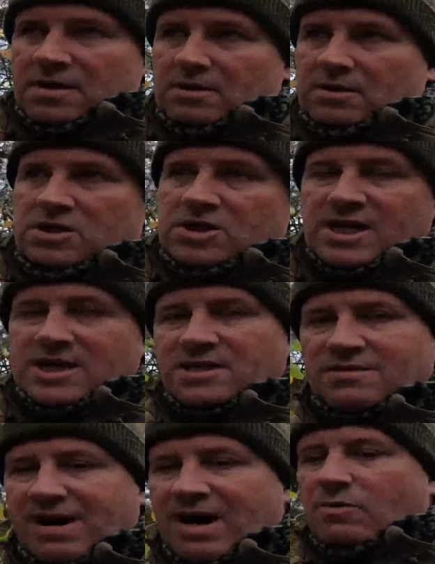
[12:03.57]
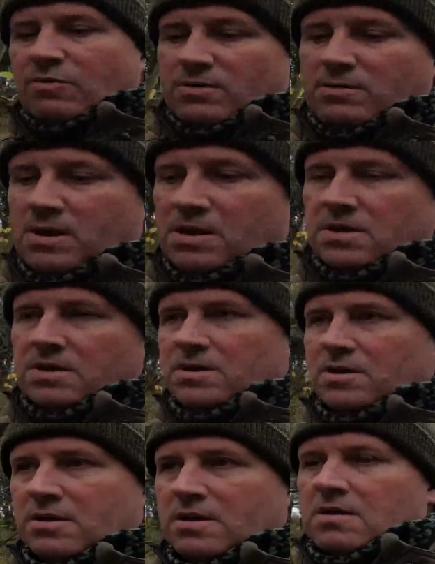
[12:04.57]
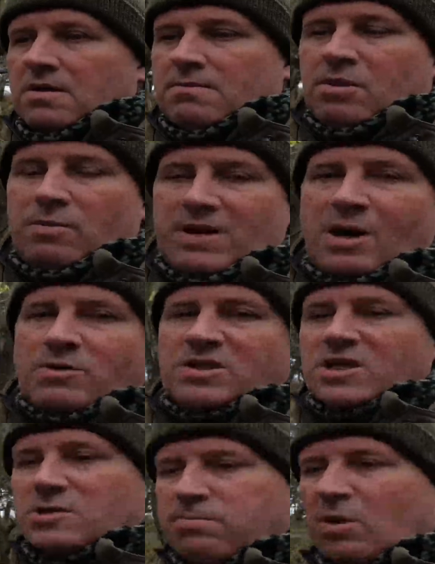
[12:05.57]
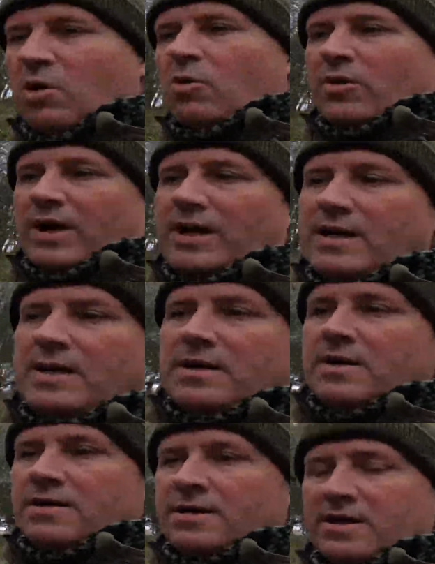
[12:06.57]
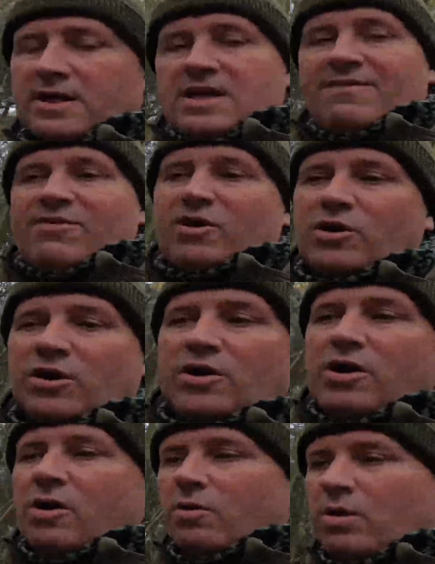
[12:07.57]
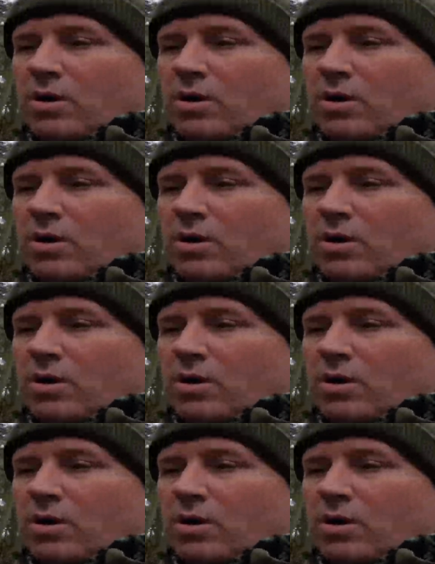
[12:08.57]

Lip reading: things around them, but without exploring, you're never going to know.